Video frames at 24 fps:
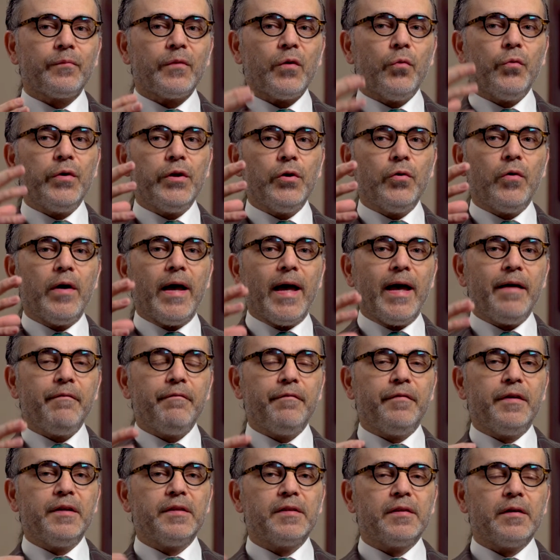we know
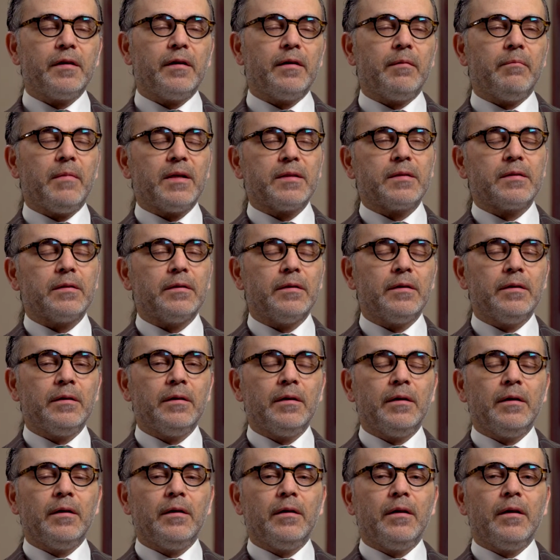every single muscle
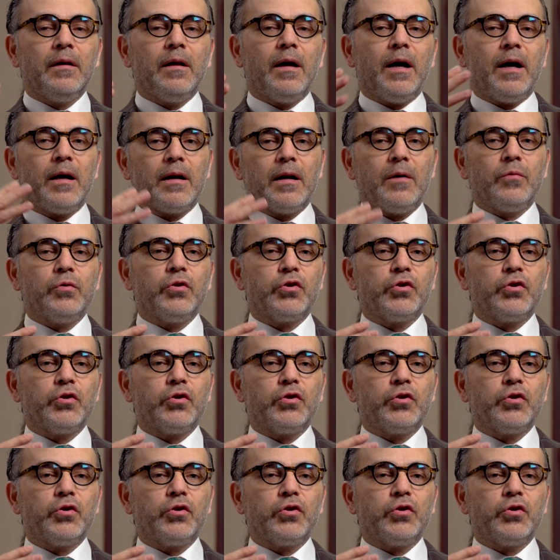around